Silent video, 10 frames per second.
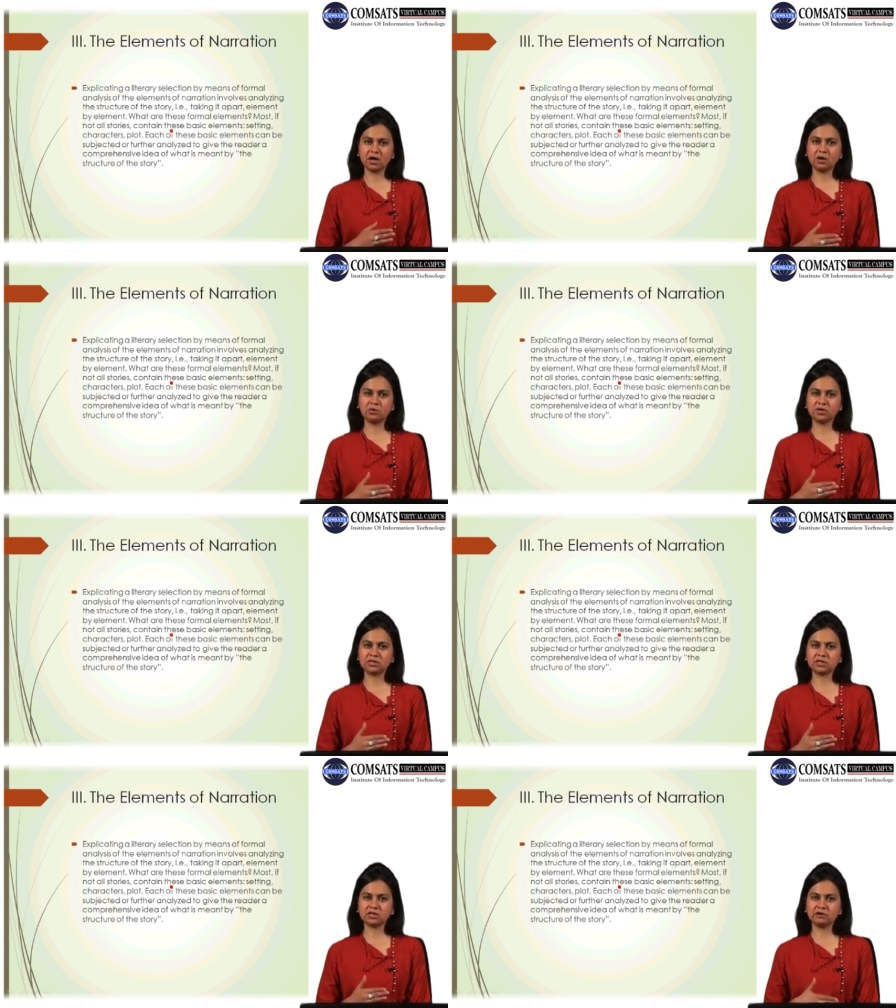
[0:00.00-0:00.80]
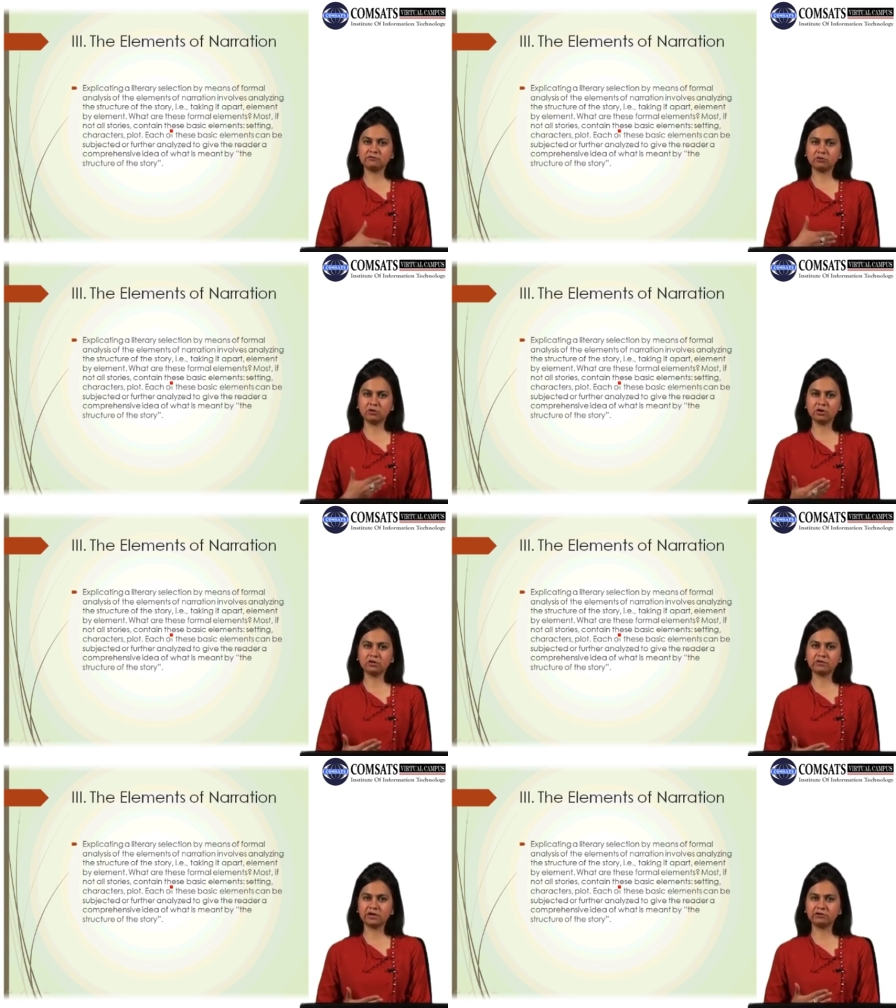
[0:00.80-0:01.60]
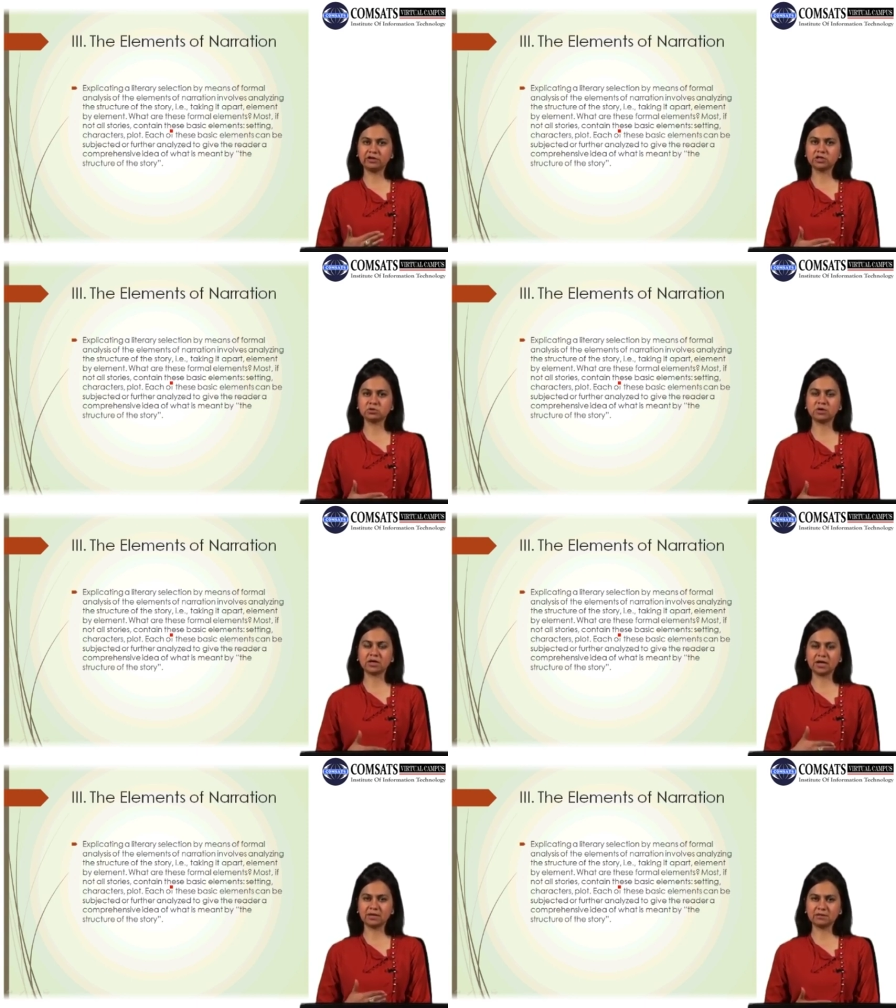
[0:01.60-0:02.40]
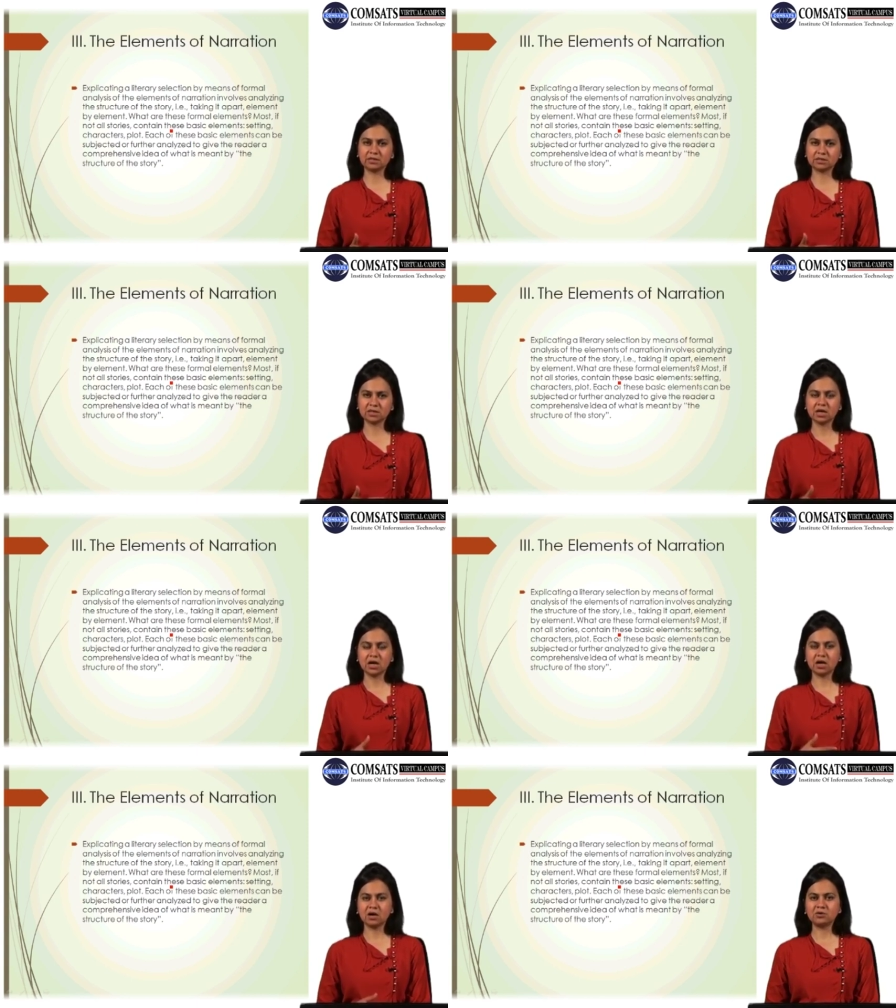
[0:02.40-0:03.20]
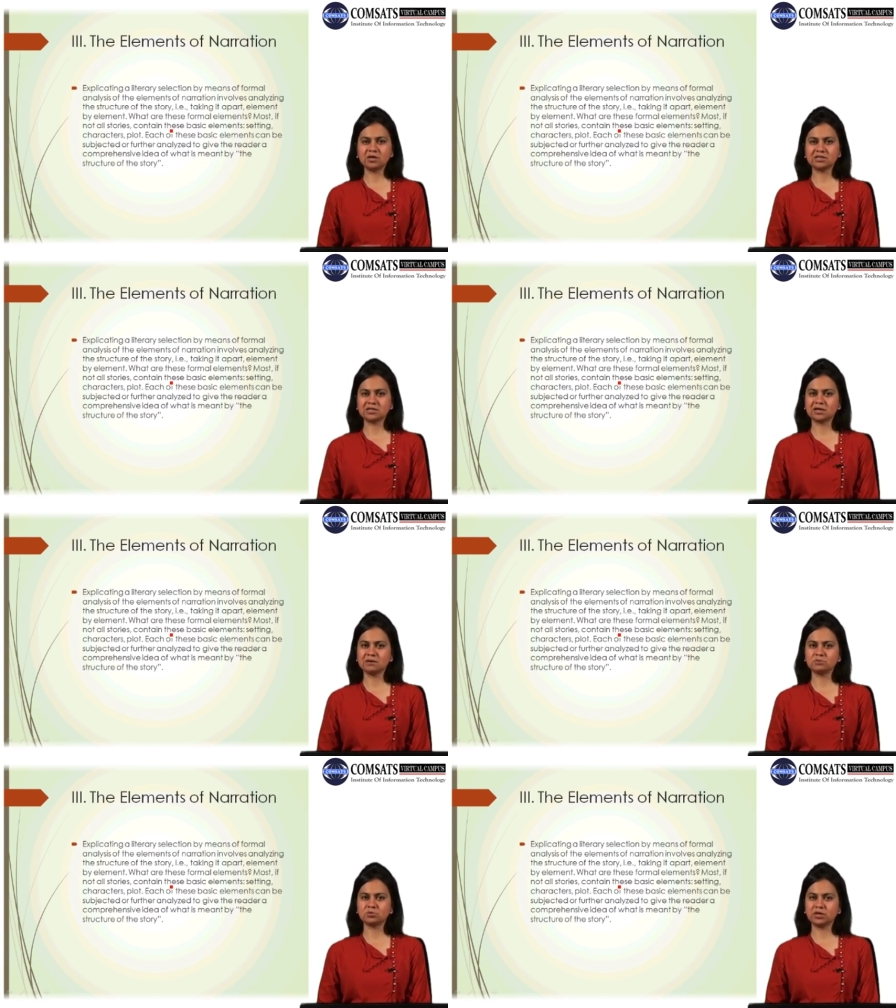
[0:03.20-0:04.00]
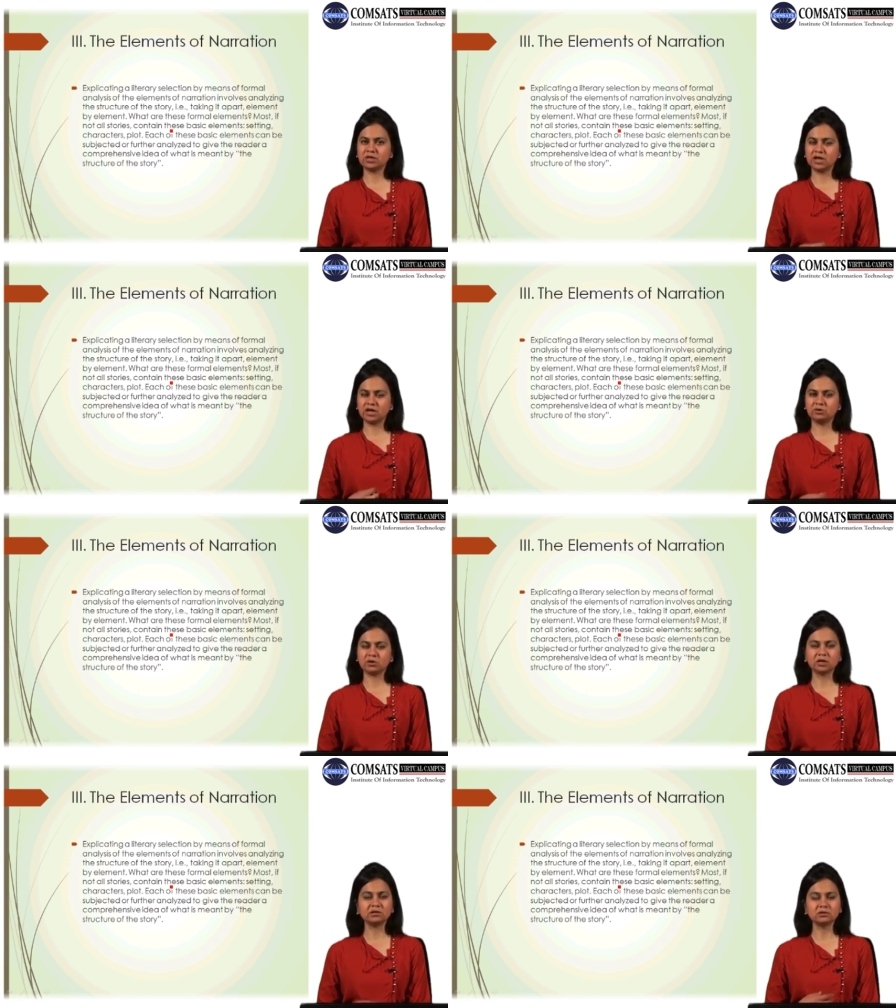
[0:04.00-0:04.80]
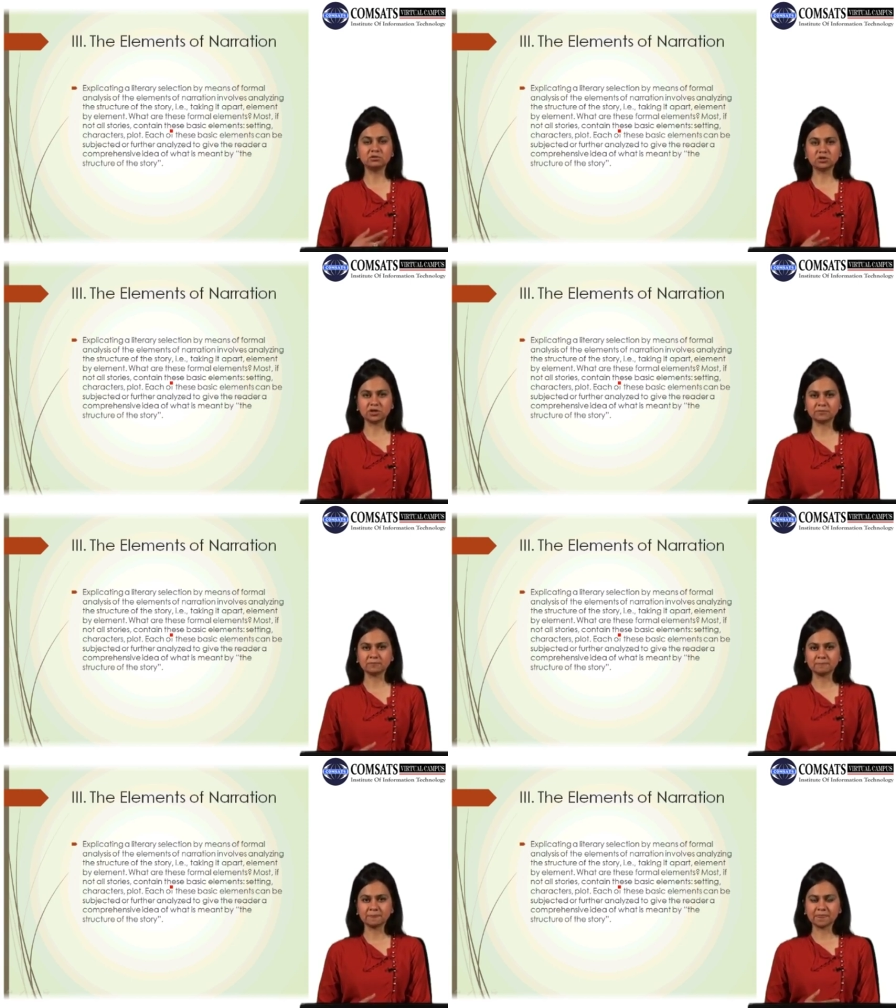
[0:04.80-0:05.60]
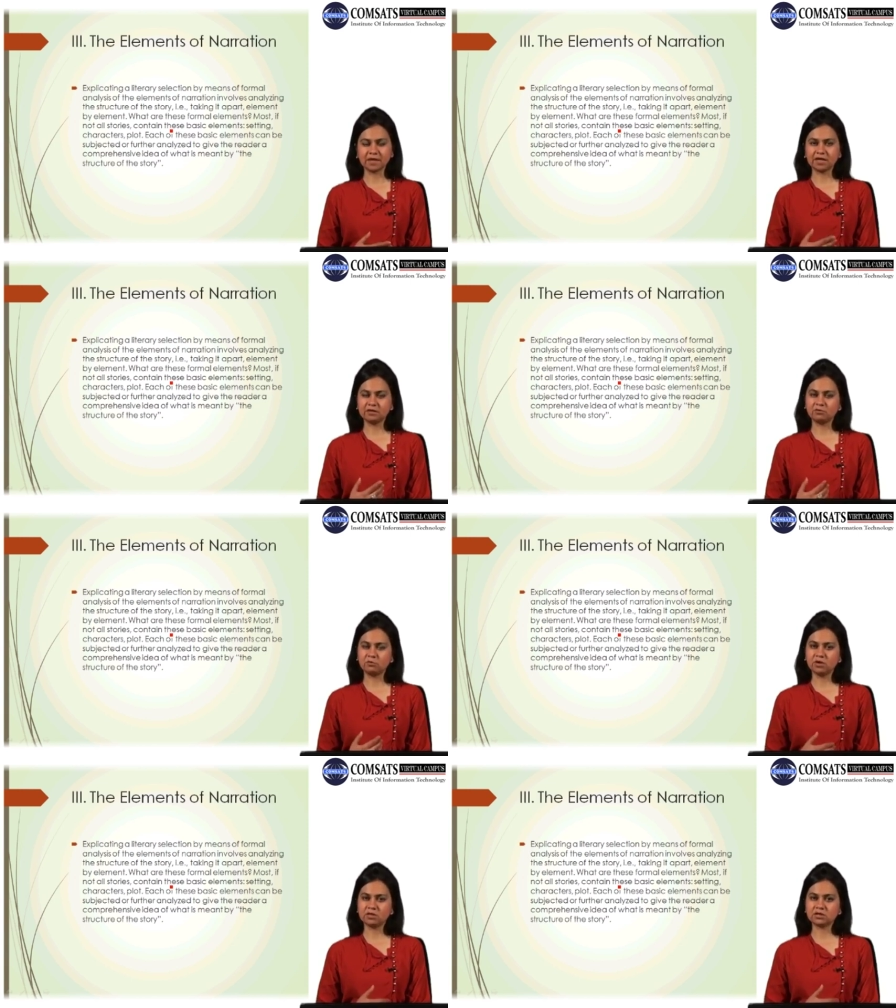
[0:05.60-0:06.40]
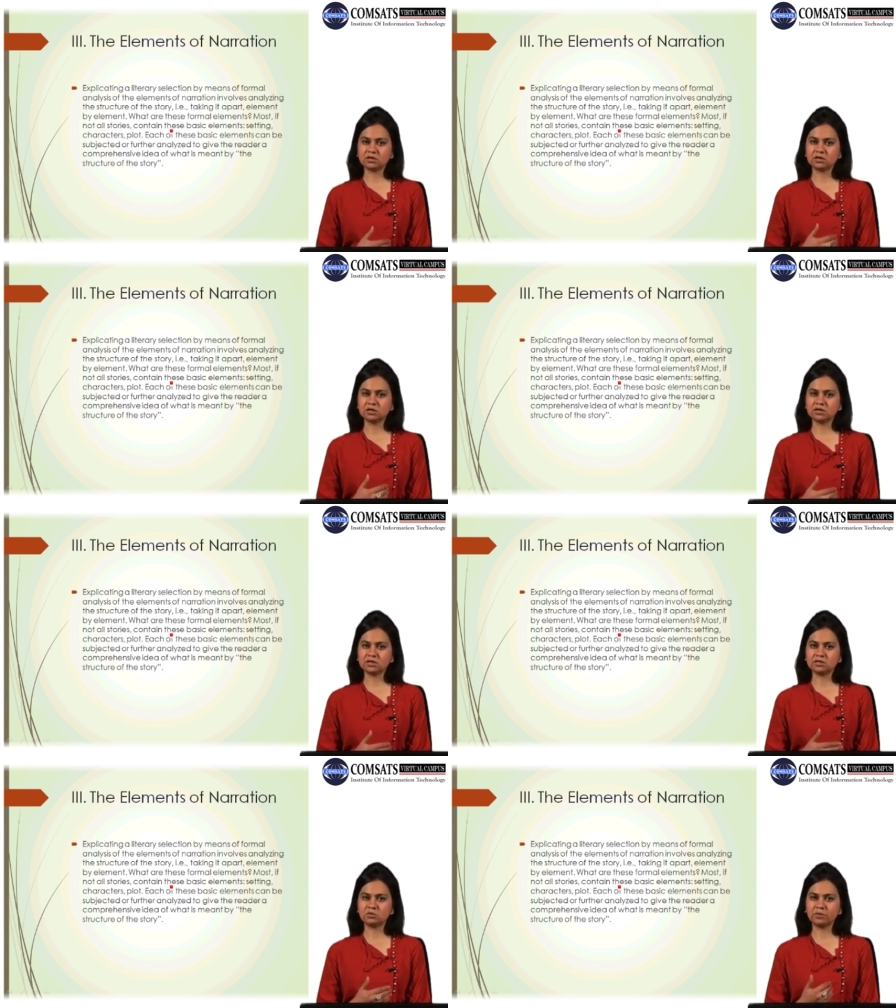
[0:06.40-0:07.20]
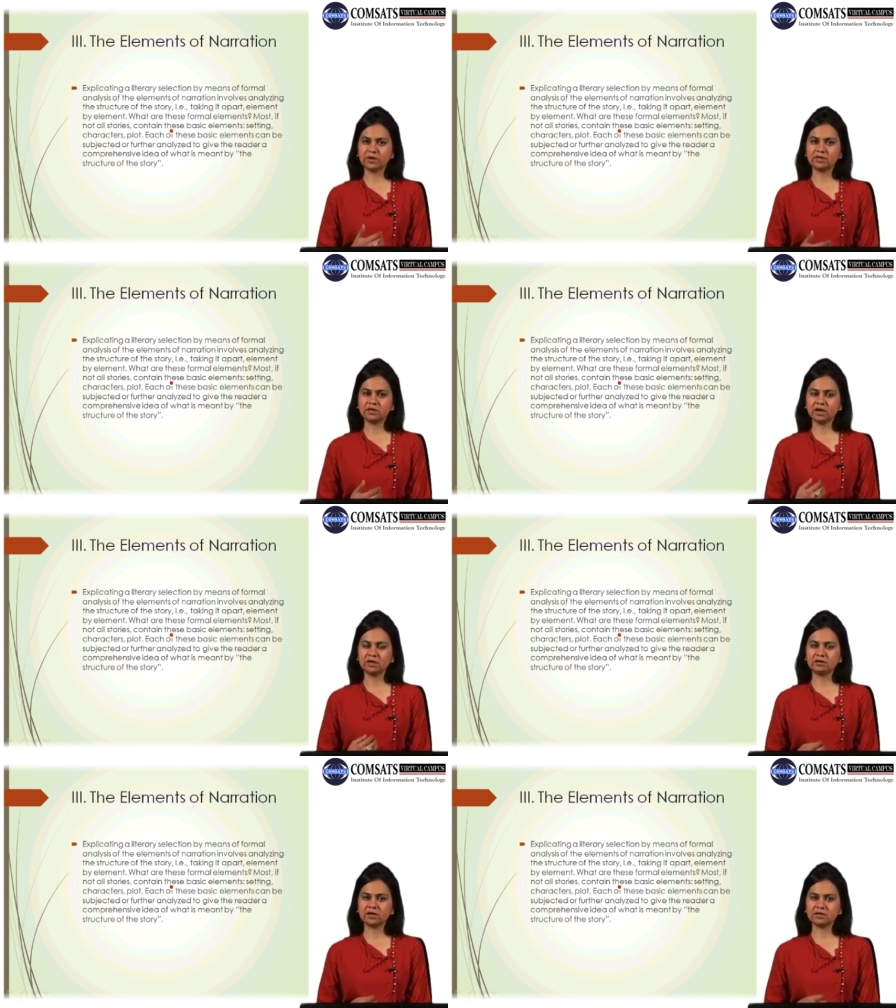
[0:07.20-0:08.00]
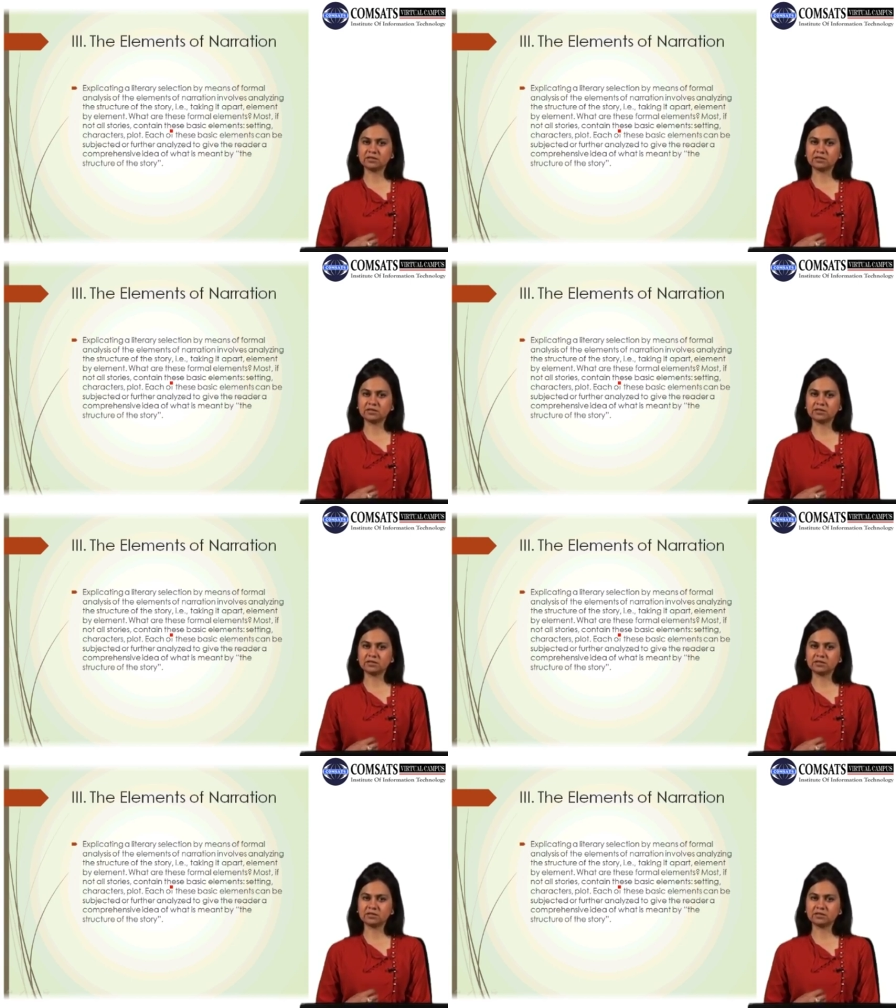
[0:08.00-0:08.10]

How does it evolve and reach to a climax? How does it come to an end or conclusion? And what is the way the writer